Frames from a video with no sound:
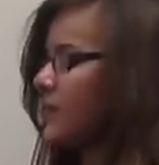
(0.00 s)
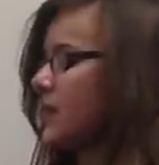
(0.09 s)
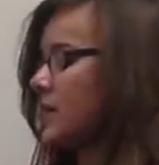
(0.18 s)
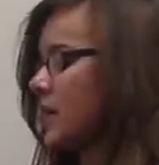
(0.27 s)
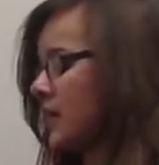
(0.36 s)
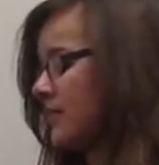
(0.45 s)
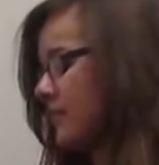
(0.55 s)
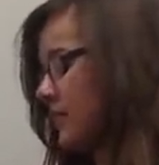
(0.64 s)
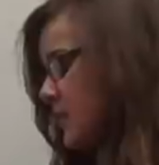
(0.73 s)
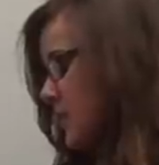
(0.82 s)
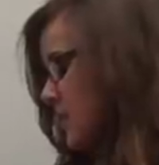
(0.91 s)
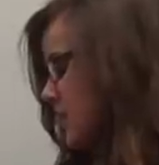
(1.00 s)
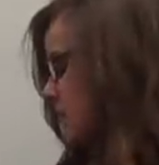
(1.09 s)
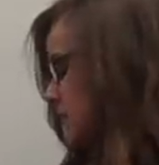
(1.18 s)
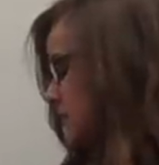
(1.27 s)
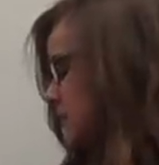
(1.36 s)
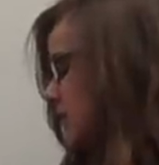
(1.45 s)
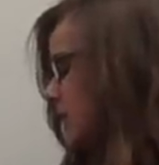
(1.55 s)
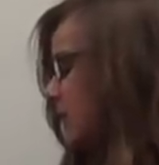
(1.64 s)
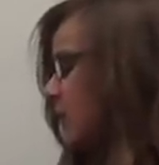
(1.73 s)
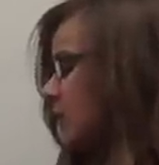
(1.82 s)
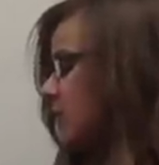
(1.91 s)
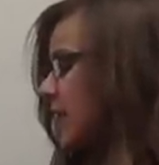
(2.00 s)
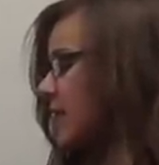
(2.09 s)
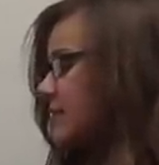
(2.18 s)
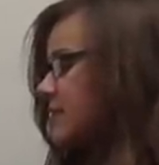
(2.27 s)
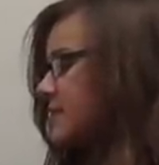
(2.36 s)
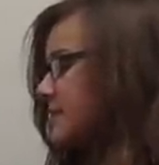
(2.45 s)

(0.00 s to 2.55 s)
Hiccup, Chimp woke up.